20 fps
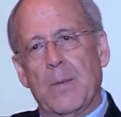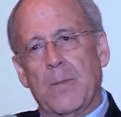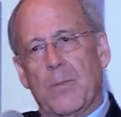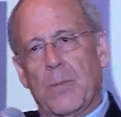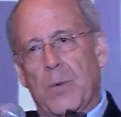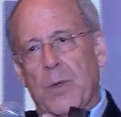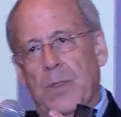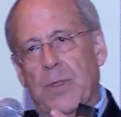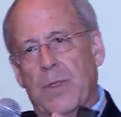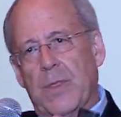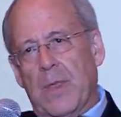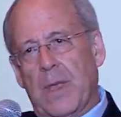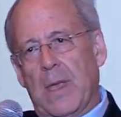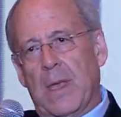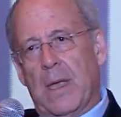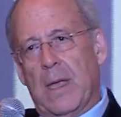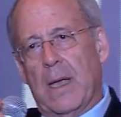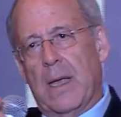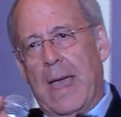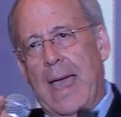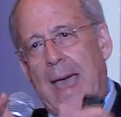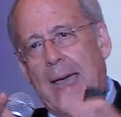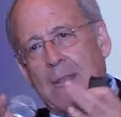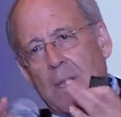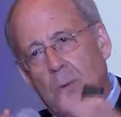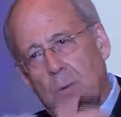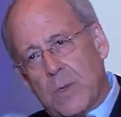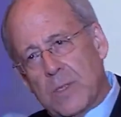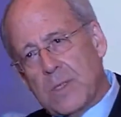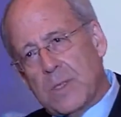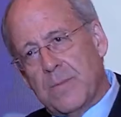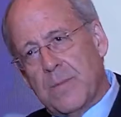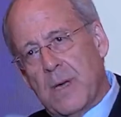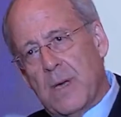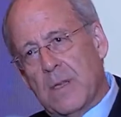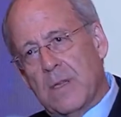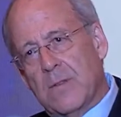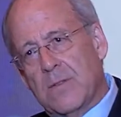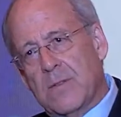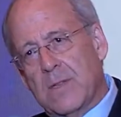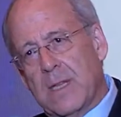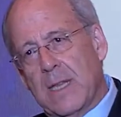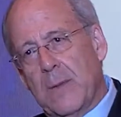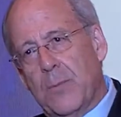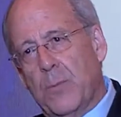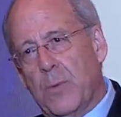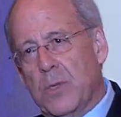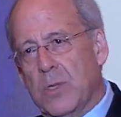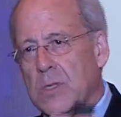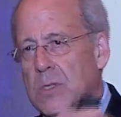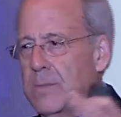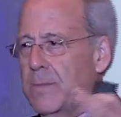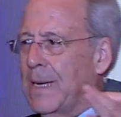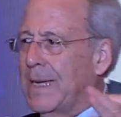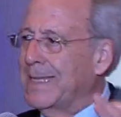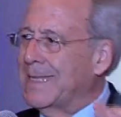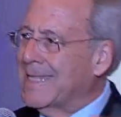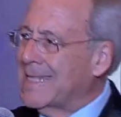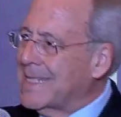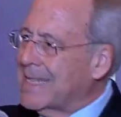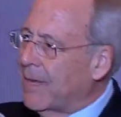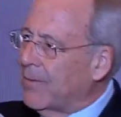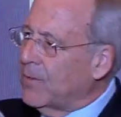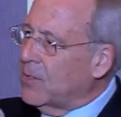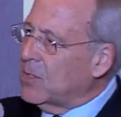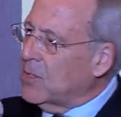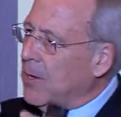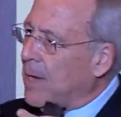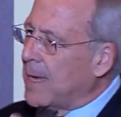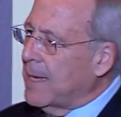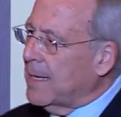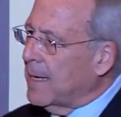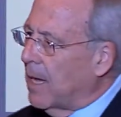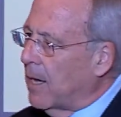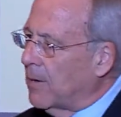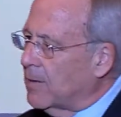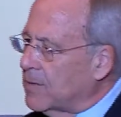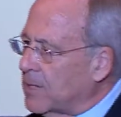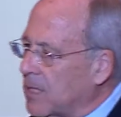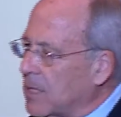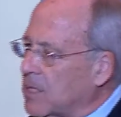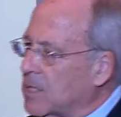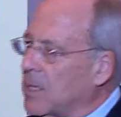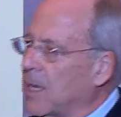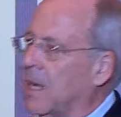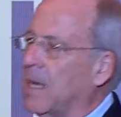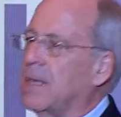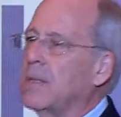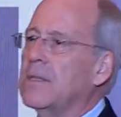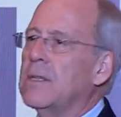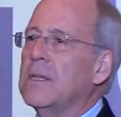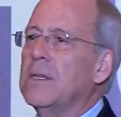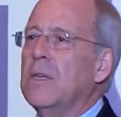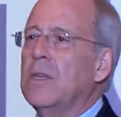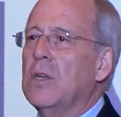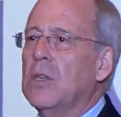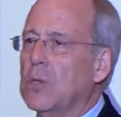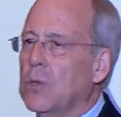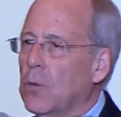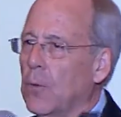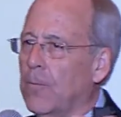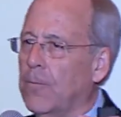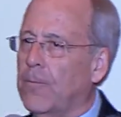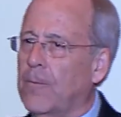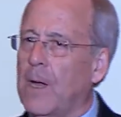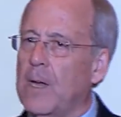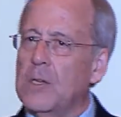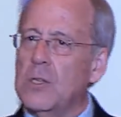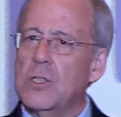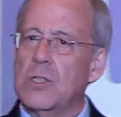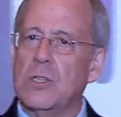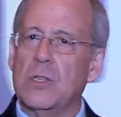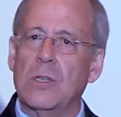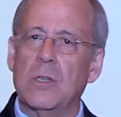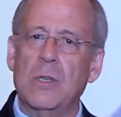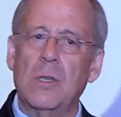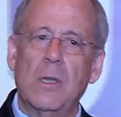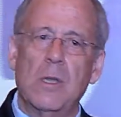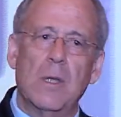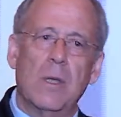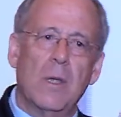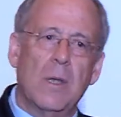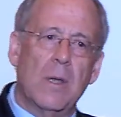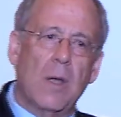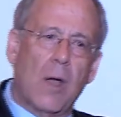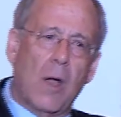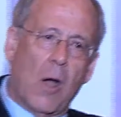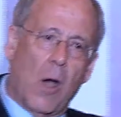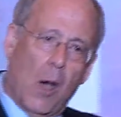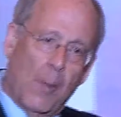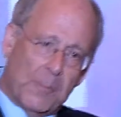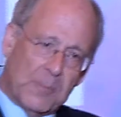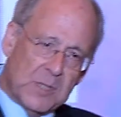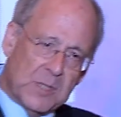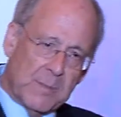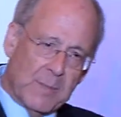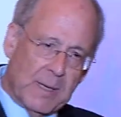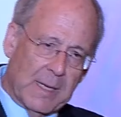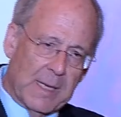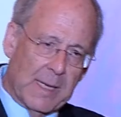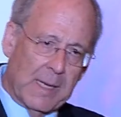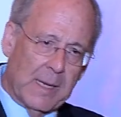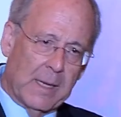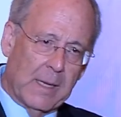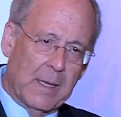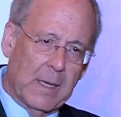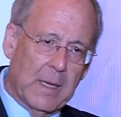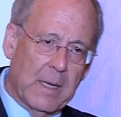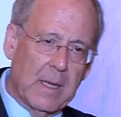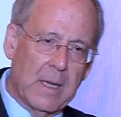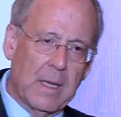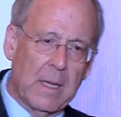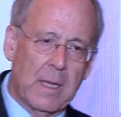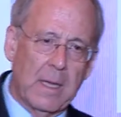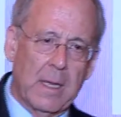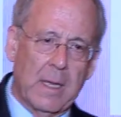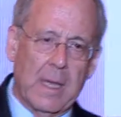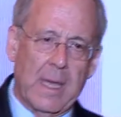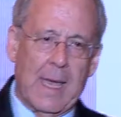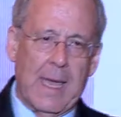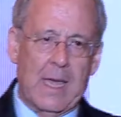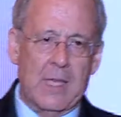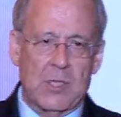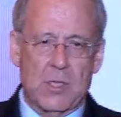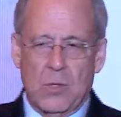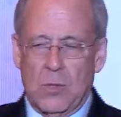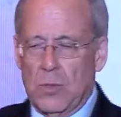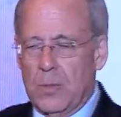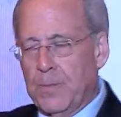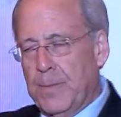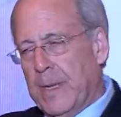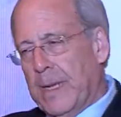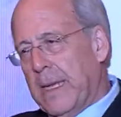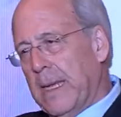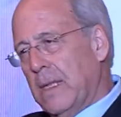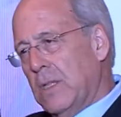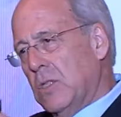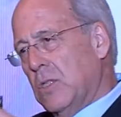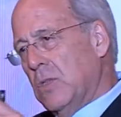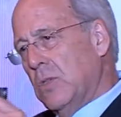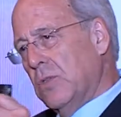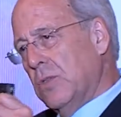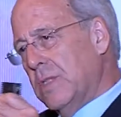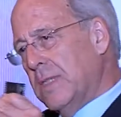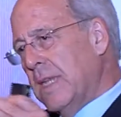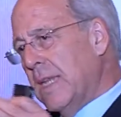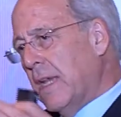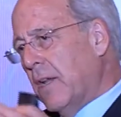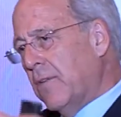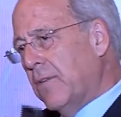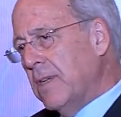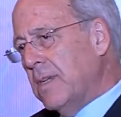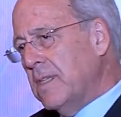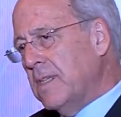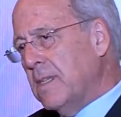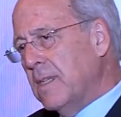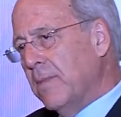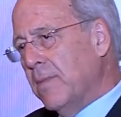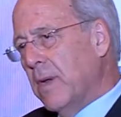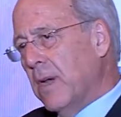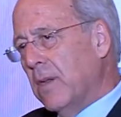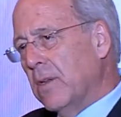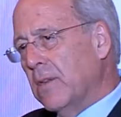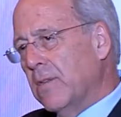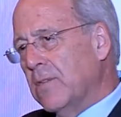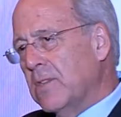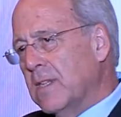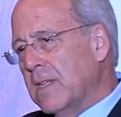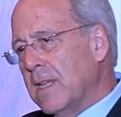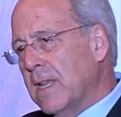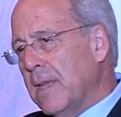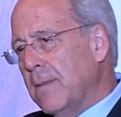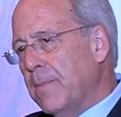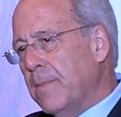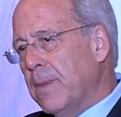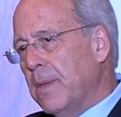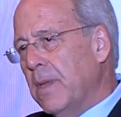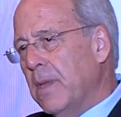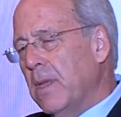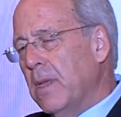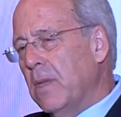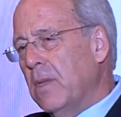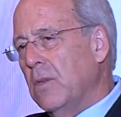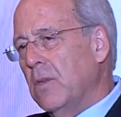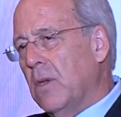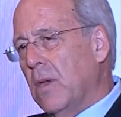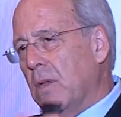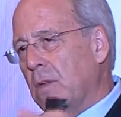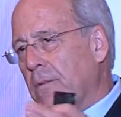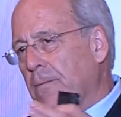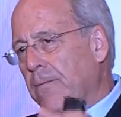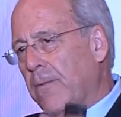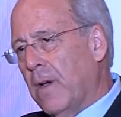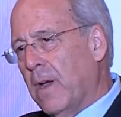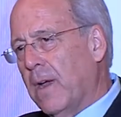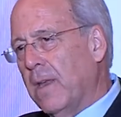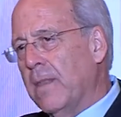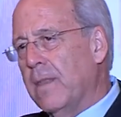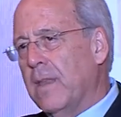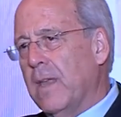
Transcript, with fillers: with adequate amount of sleep, which is about seven to eight hours each night, you'll function optimally. As you begin to decrease the amount of sleep, you're going to find